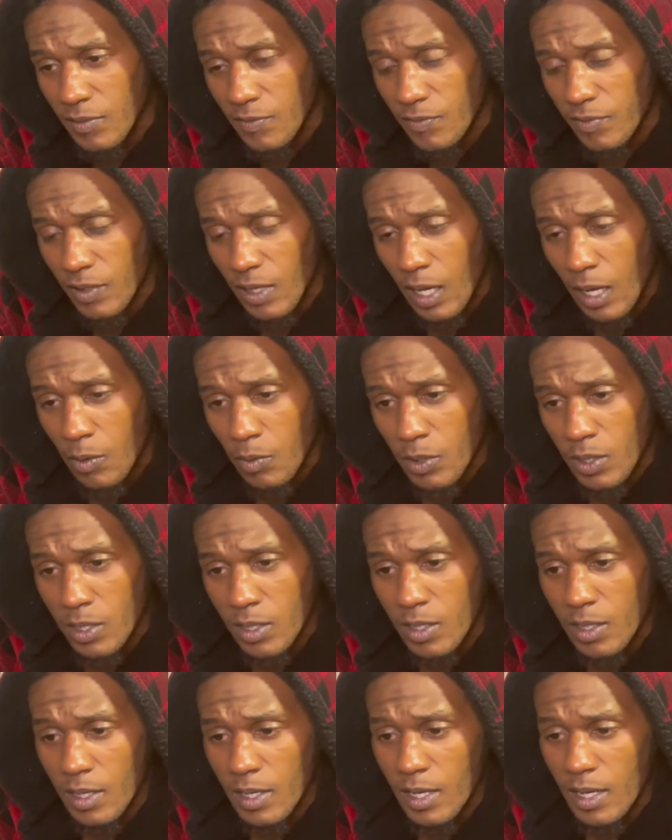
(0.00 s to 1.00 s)
flower,
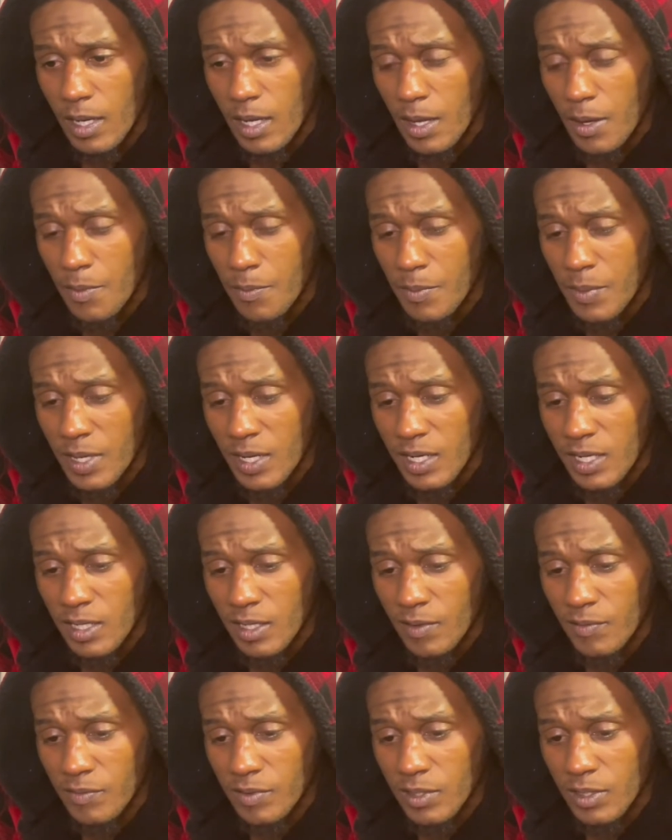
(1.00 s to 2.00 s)
and many
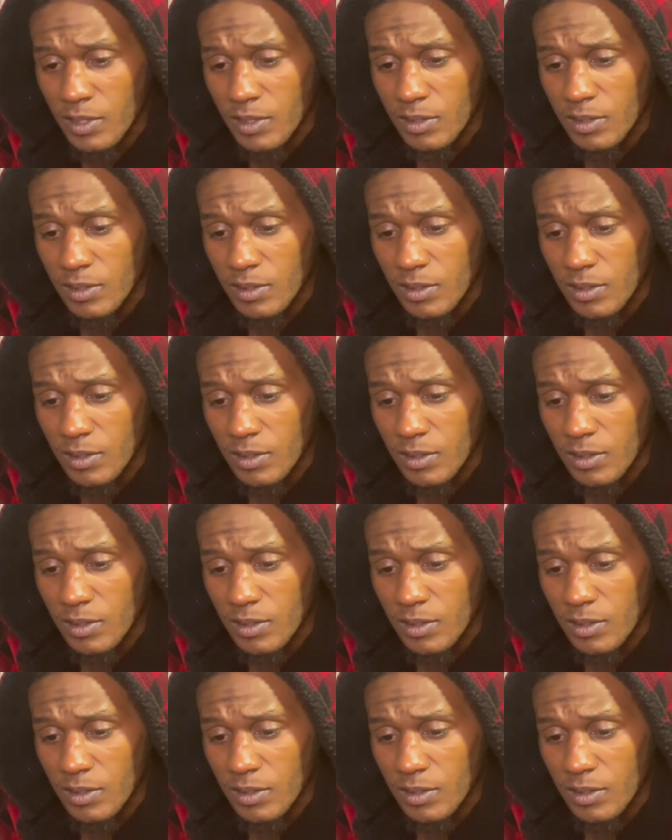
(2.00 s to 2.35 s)
of the